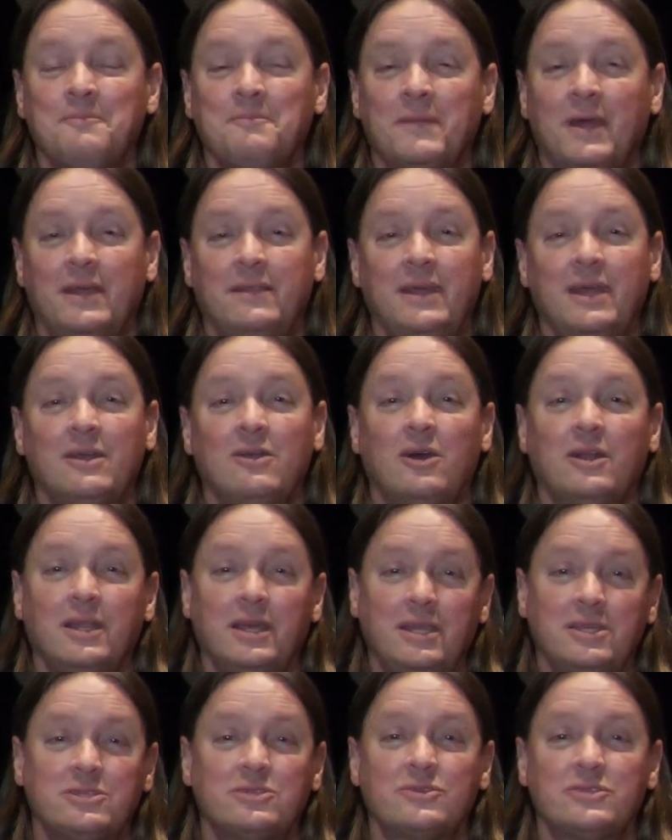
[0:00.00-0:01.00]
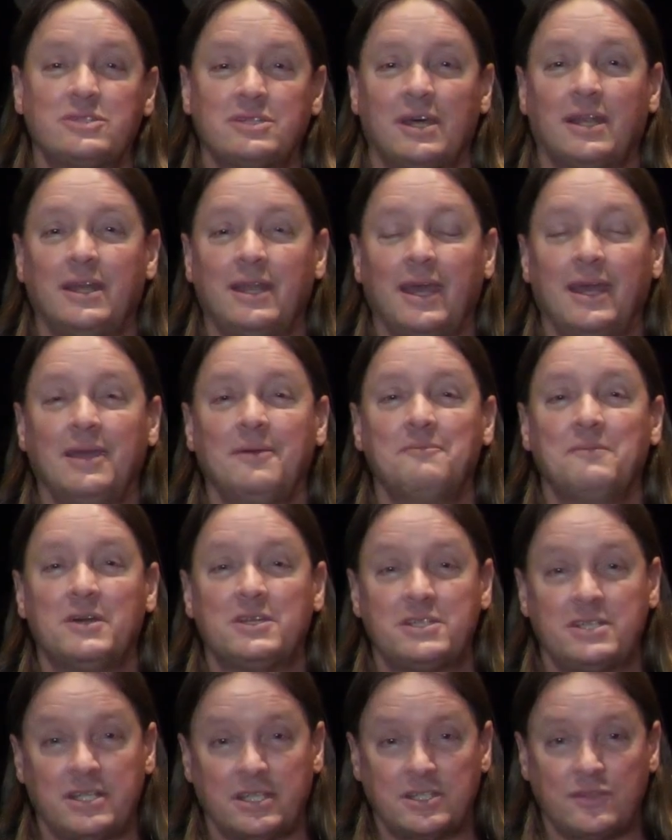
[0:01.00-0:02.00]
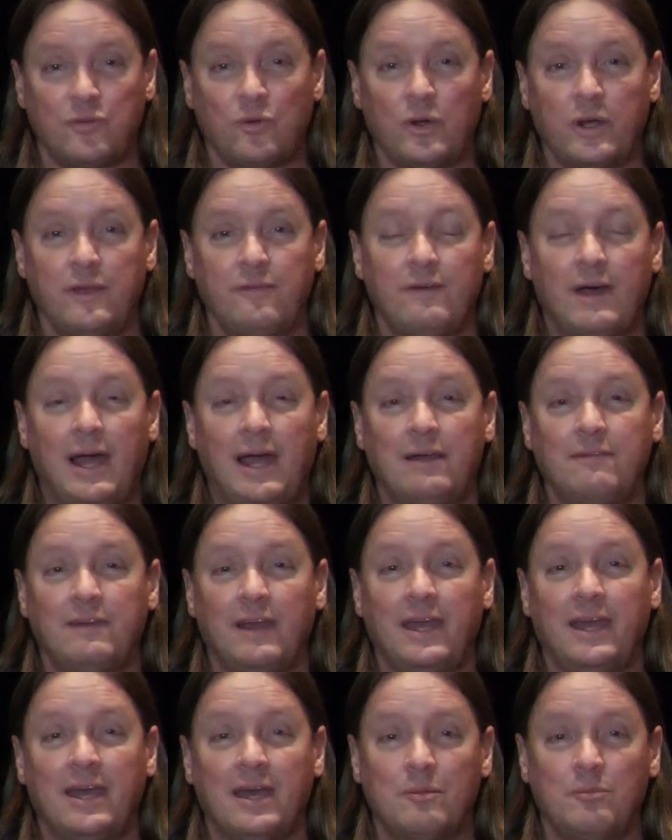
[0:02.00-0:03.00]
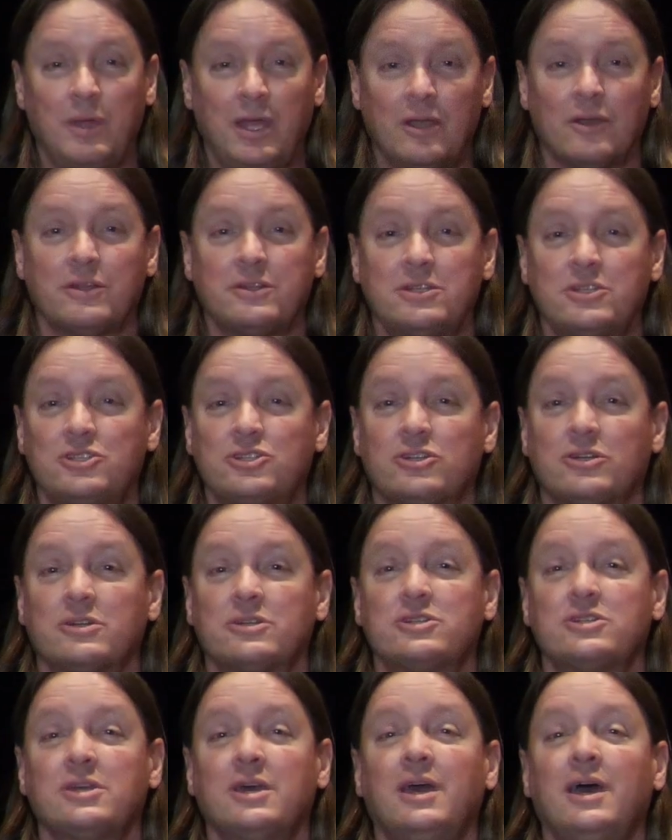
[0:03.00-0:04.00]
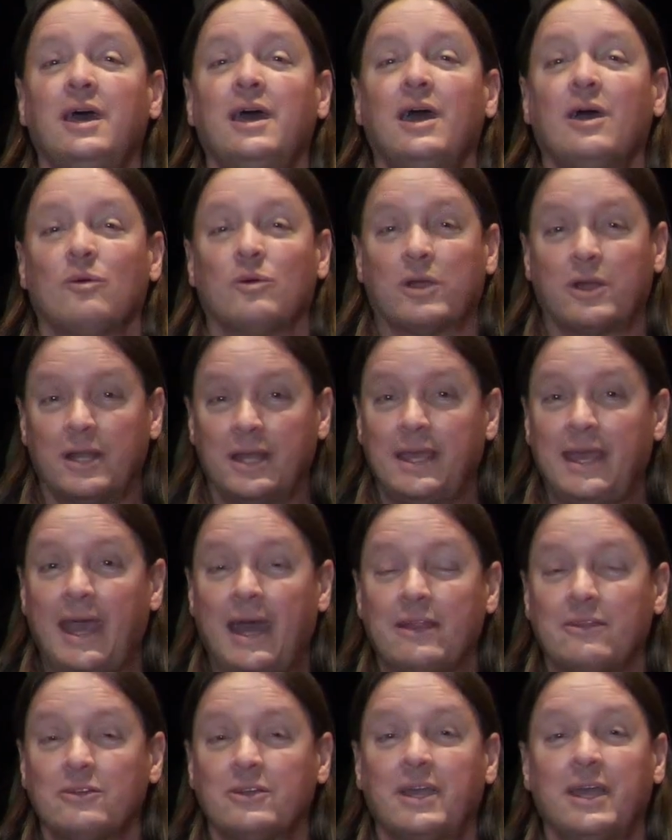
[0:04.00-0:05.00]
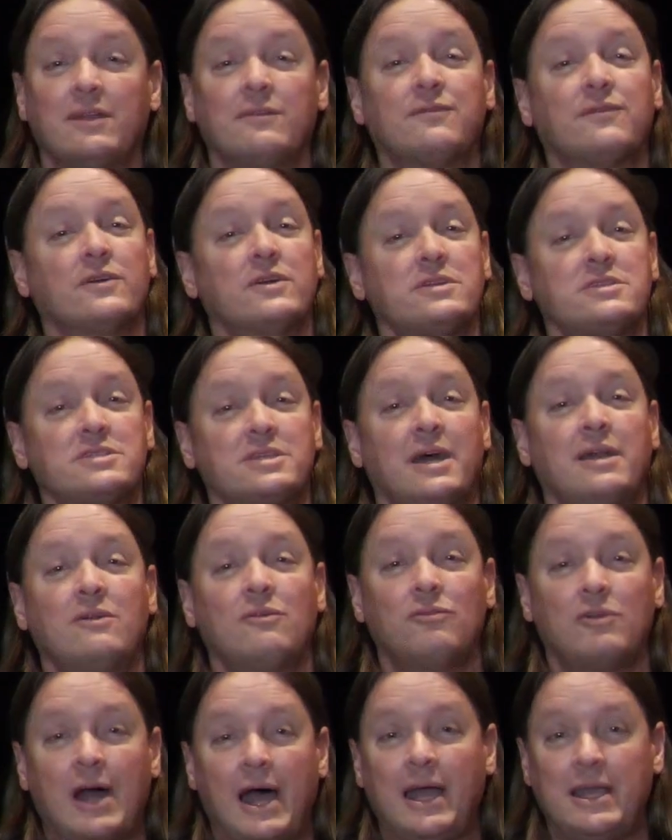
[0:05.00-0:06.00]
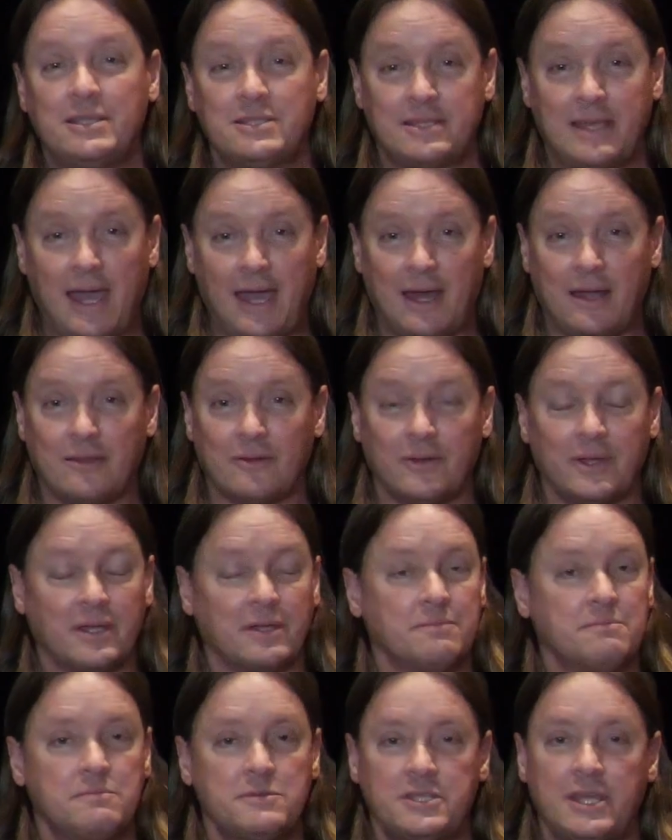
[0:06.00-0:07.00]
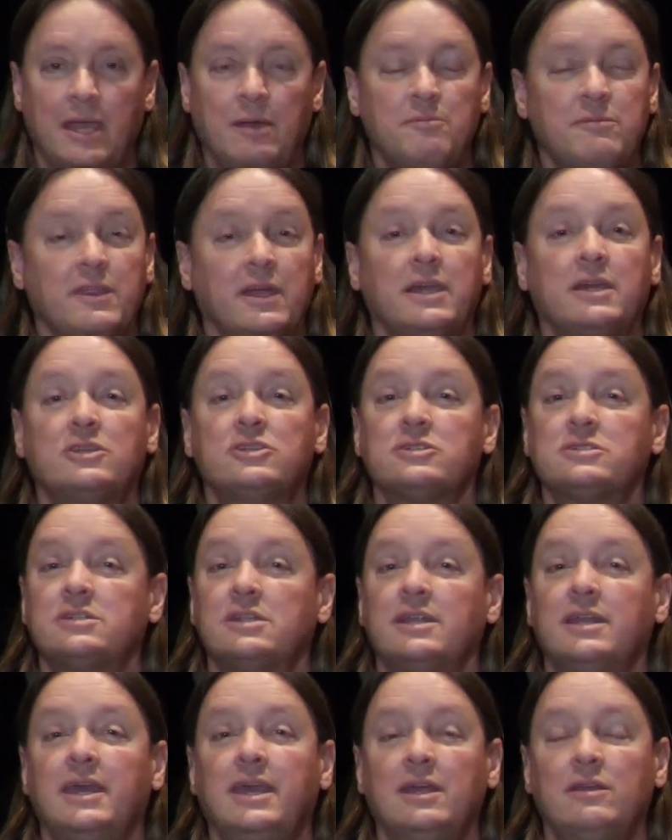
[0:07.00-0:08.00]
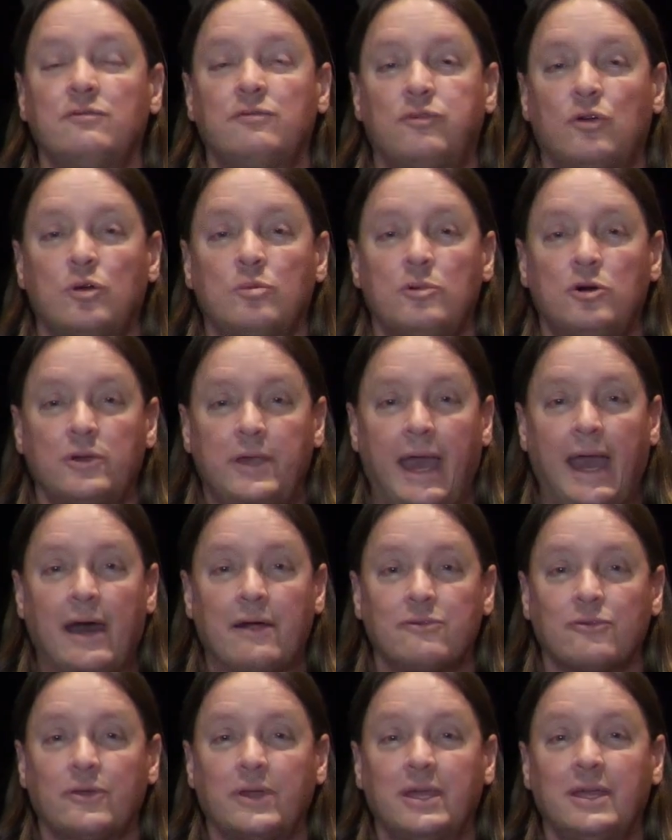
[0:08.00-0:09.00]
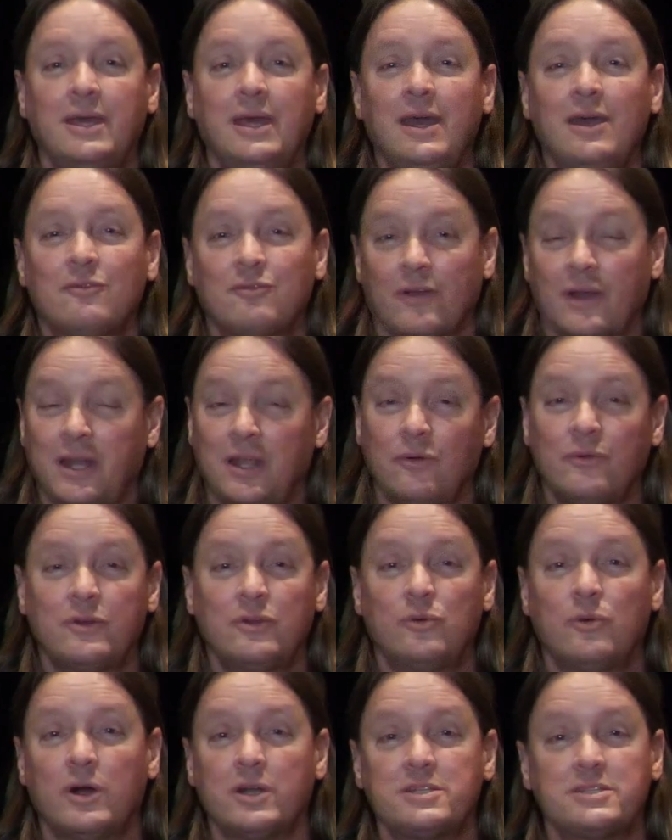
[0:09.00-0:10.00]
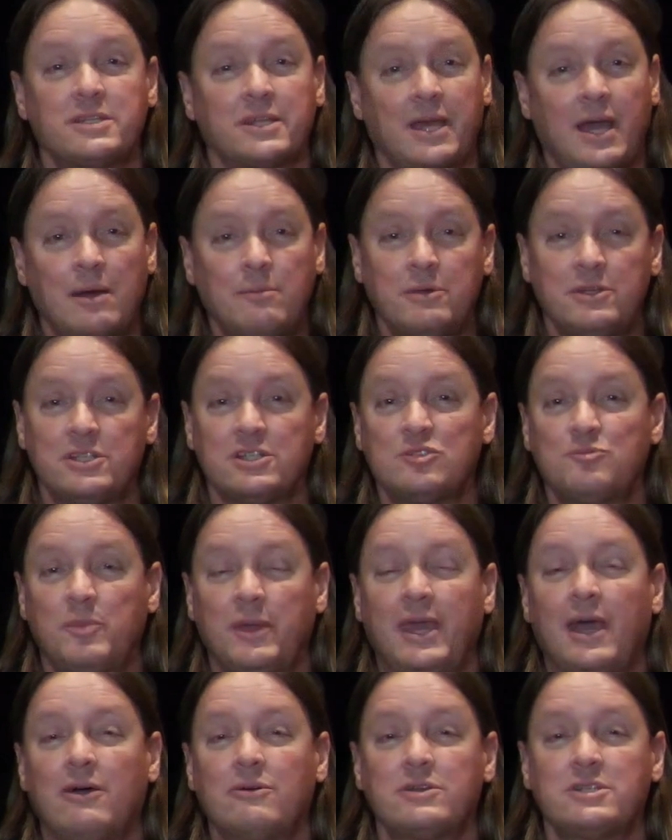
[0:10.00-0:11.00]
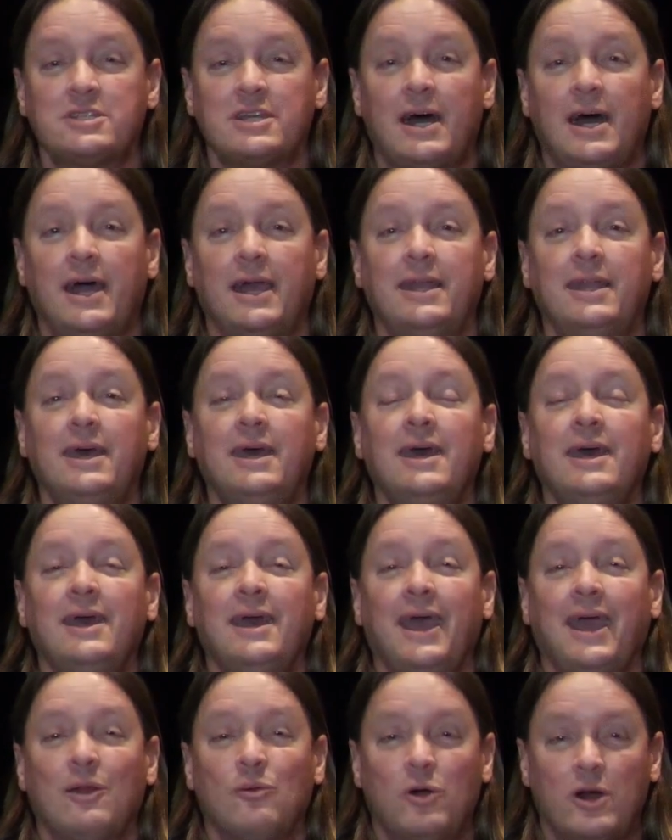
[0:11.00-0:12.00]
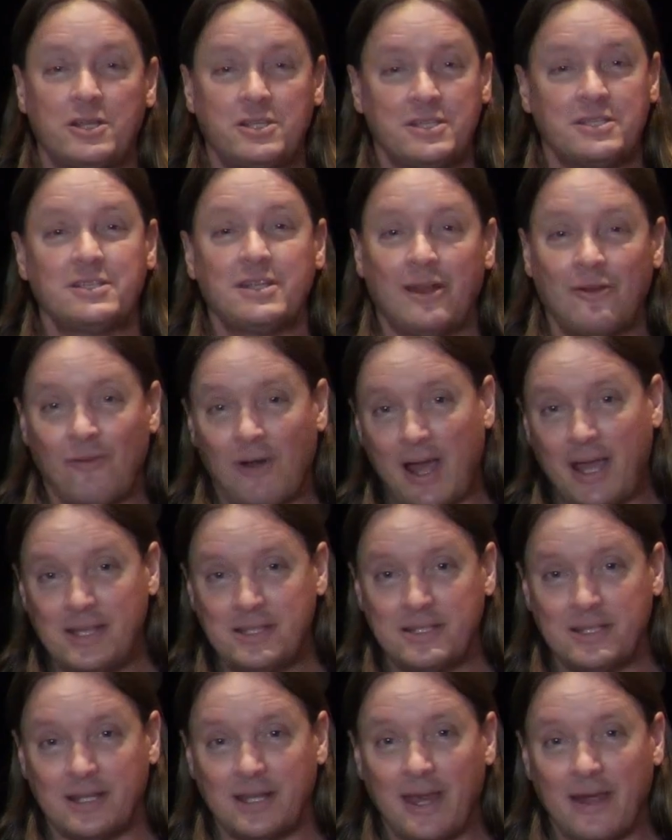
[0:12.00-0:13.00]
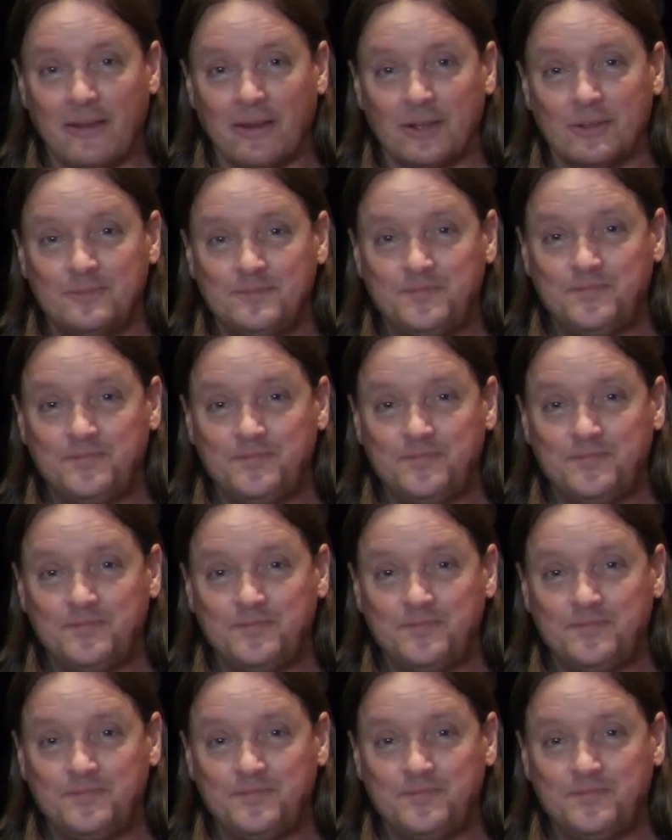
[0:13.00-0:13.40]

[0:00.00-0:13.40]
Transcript: And then on Easter Sunday at 6:45 a.m. here at the church, we're going to gather again for a sunrise gathering. Same thing, just an informal gathering for anyone who wants to come and just be outside and watch the sunrise together.